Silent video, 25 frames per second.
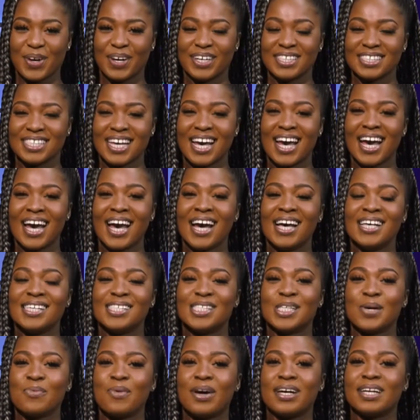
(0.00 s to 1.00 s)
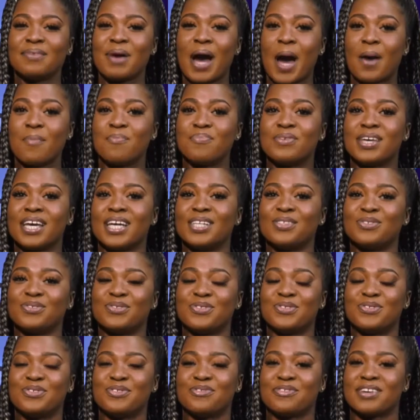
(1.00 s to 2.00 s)
because someone appeared
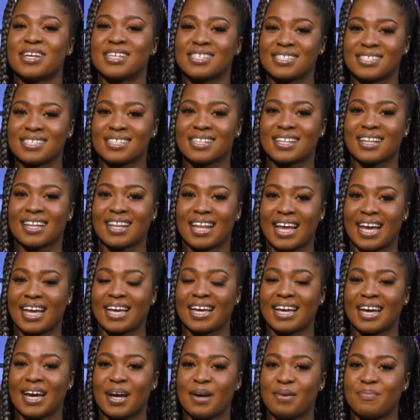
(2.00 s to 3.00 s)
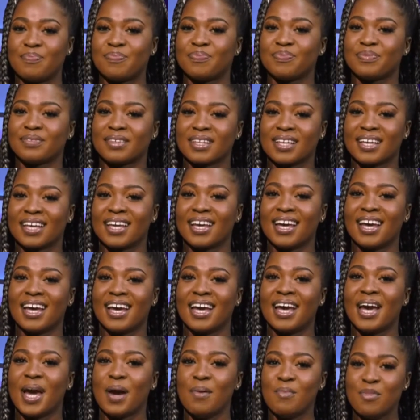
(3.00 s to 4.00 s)
to dress like a
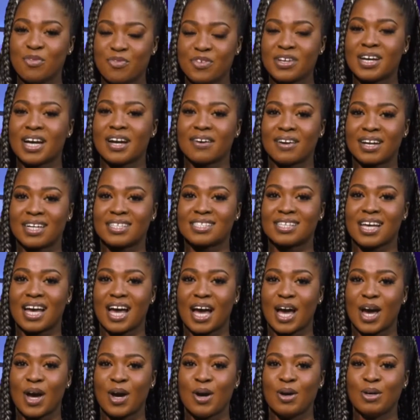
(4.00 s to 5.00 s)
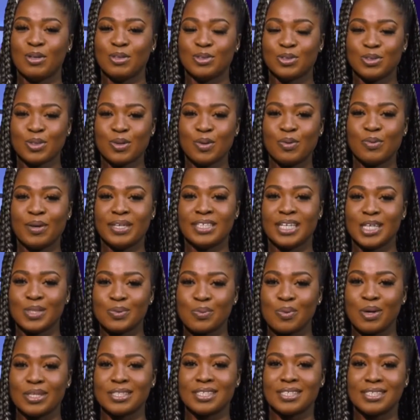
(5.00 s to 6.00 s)
movie character. So we're
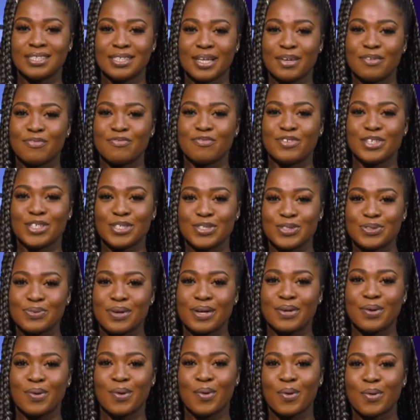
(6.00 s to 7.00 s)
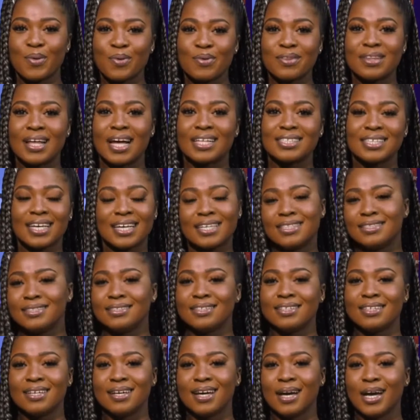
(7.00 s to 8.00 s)
just watching the video and all that,
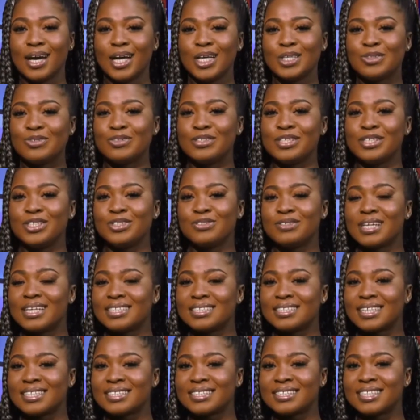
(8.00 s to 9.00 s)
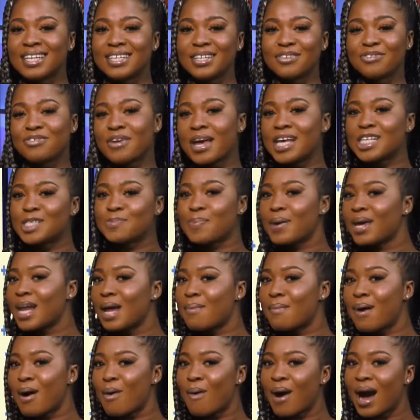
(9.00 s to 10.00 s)
and Trini Jonas says, she has
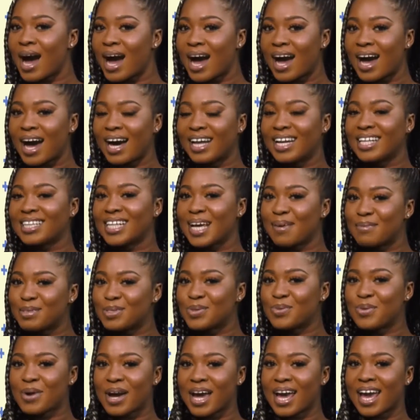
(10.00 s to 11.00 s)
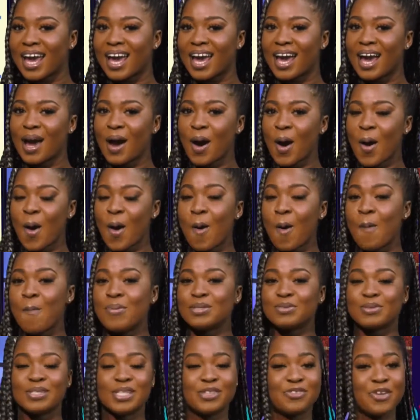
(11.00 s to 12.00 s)
Spider-Man at the Times Square.
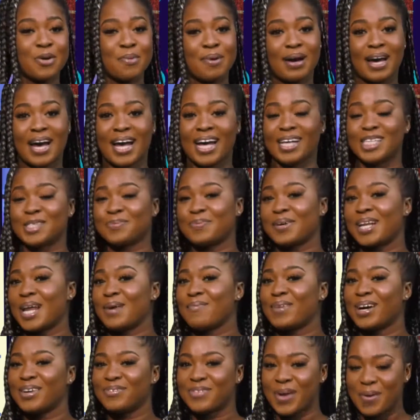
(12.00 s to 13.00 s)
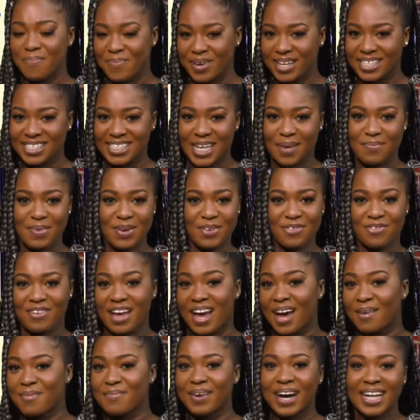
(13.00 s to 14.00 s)
Oh, but Spider-Man traffic
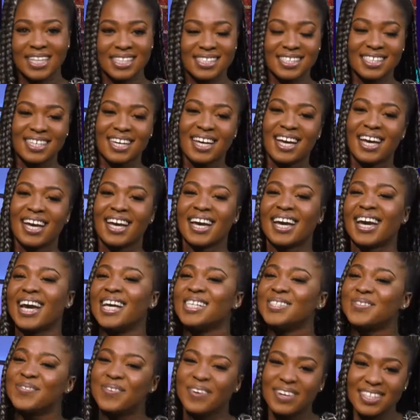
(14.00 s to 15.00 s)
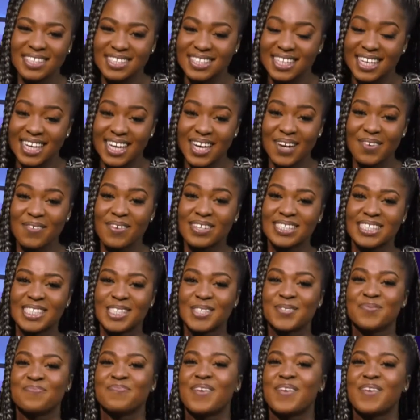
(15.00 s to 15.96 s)
picture, but guess what? It was